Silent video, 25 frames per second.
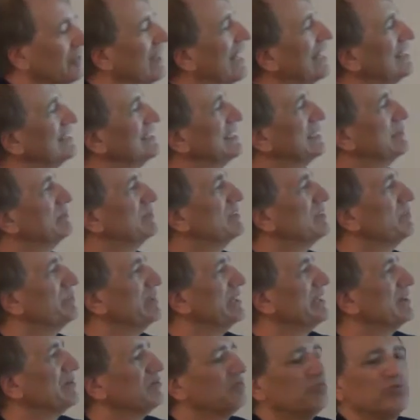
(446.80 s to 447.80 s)
So that seems to
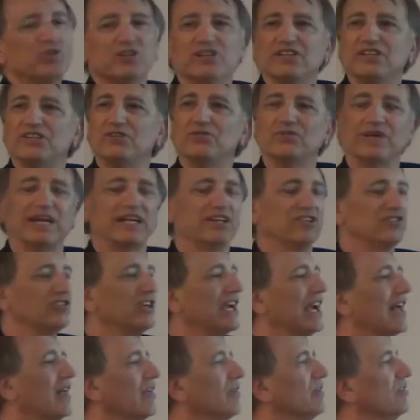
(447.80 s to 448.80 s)
be a really great
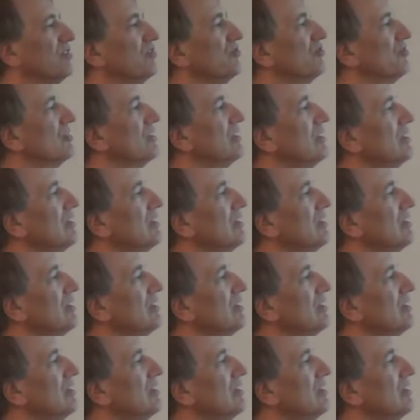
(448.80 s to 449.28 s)
challenge